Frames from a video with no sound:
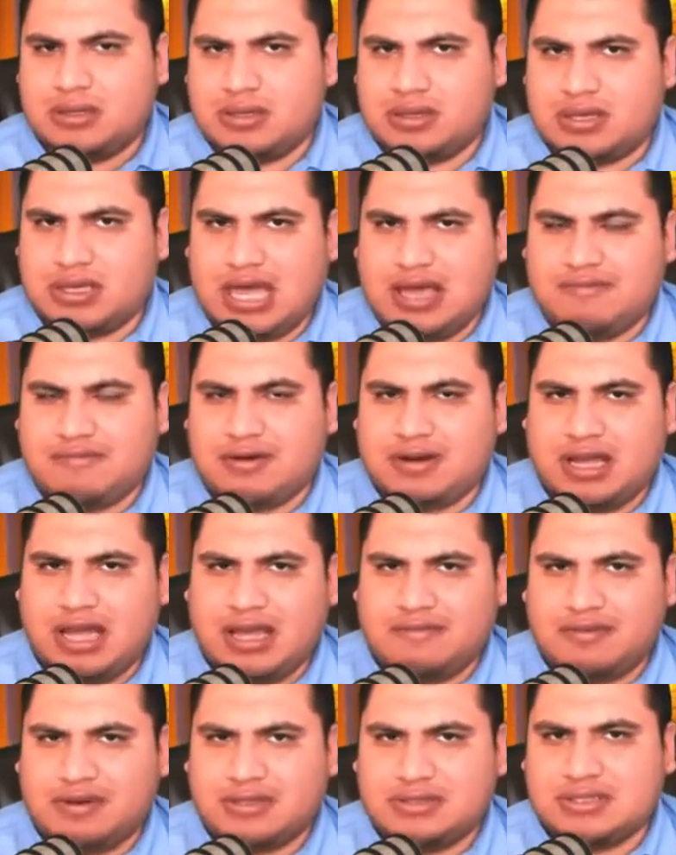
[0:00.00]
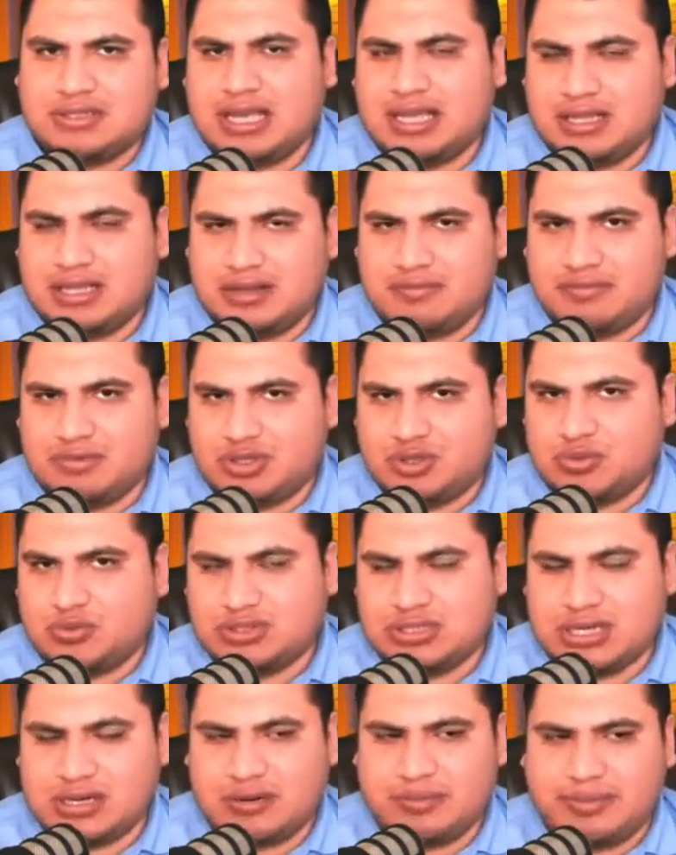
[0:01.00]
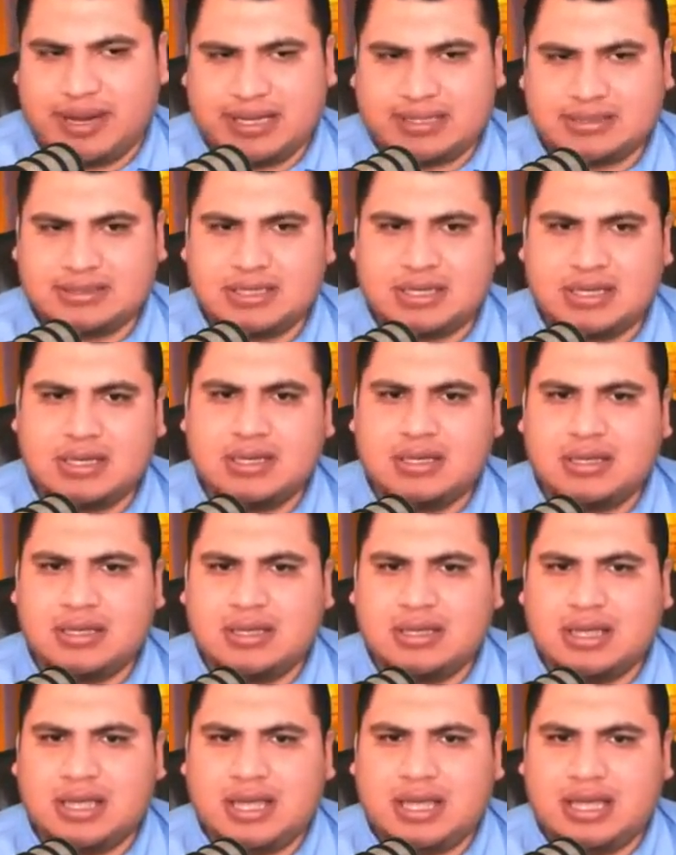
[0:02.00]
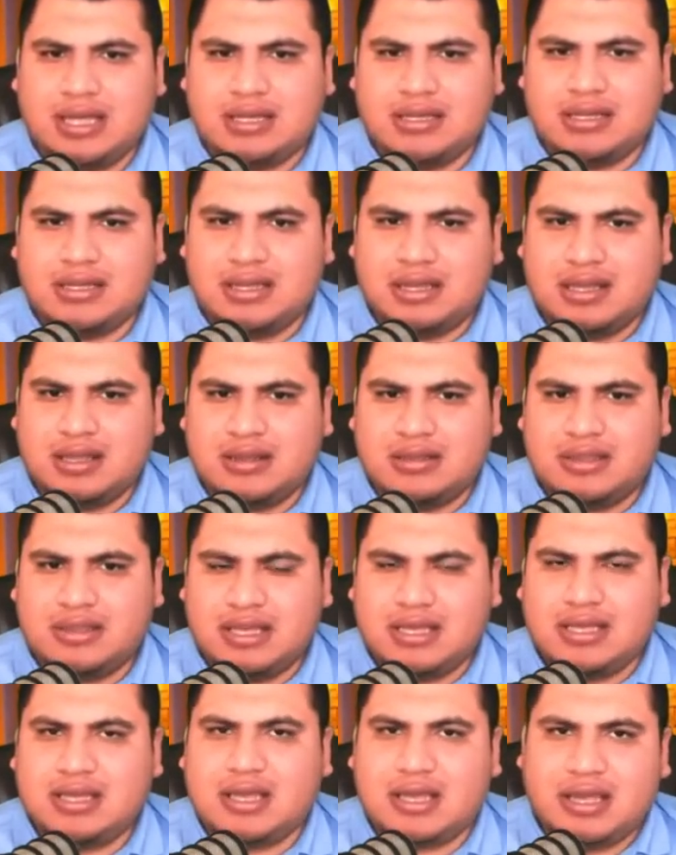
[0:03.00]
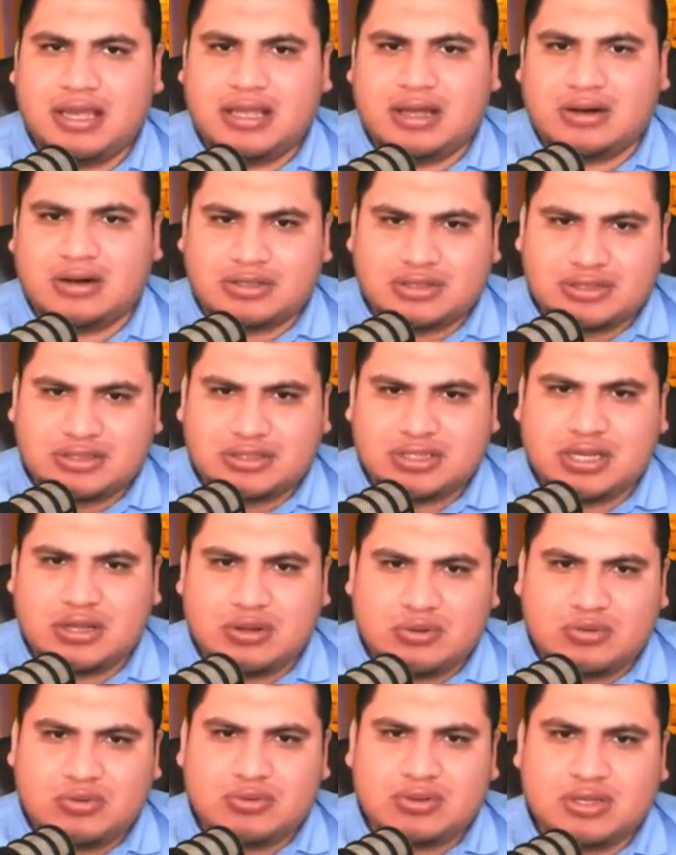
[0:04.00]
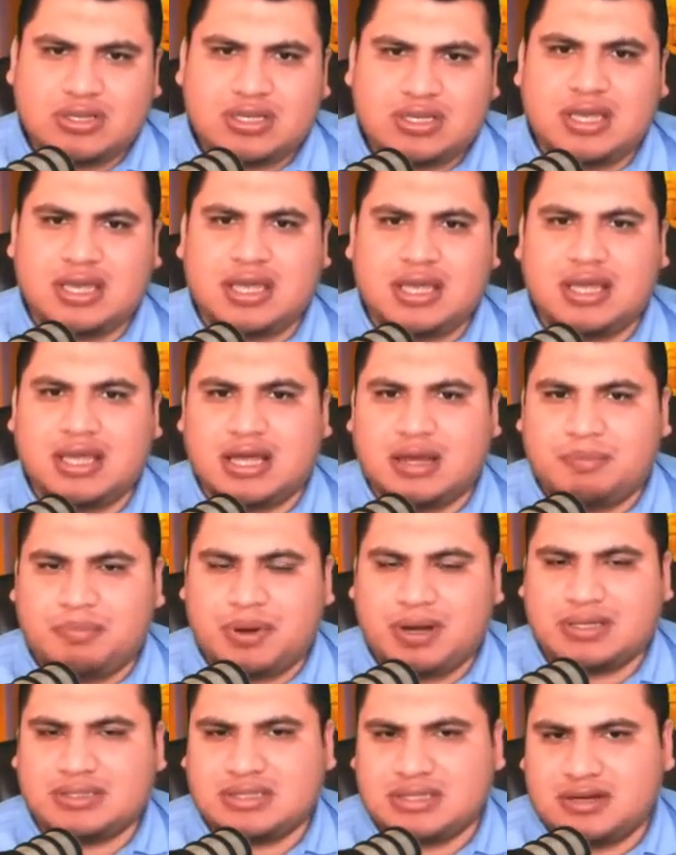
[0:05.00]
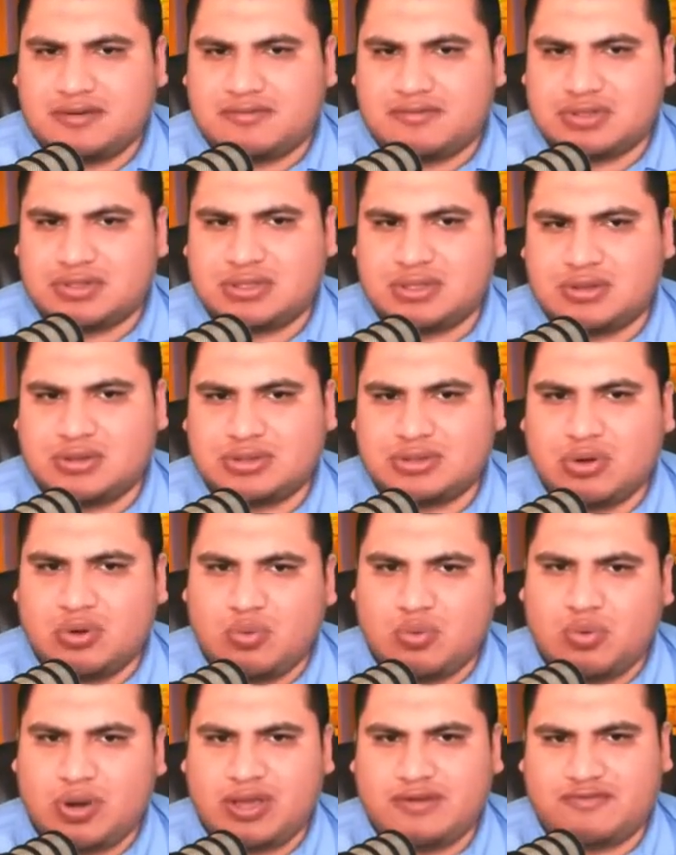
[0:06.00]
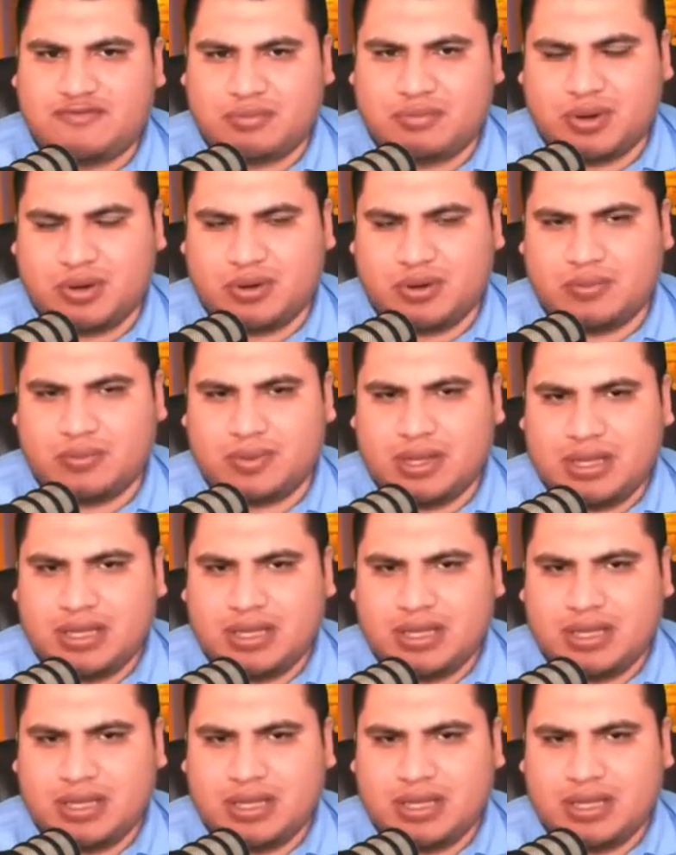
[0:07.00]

Havertz and the two center backs, and they are still get a positive result away from home.